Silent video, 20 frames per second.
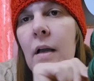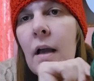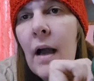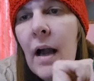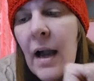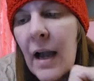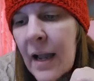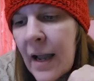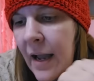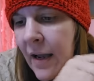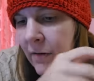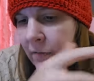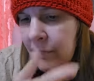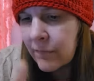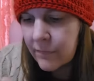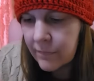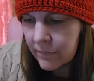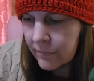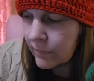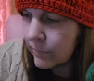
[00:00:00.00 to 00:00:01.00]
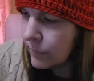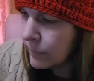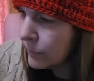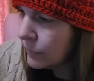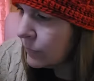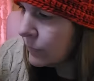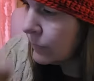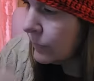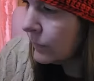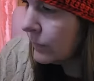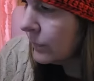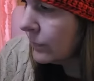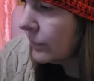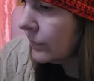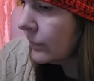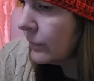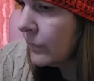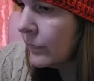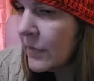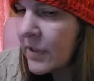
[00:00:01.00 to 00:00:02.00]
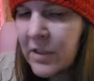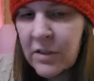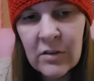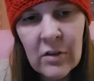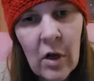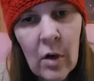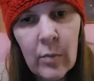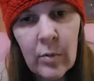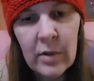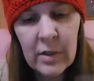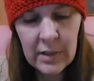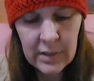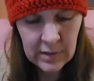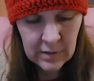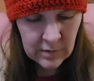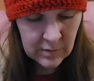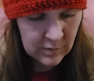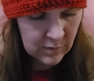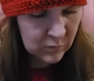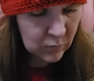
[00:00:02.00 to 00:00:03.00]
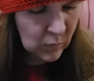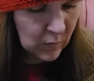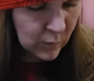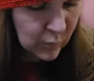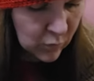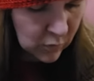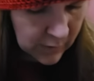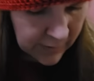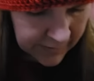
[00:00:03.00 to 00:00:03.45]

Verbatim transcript: I have, this is all pretty. There's one more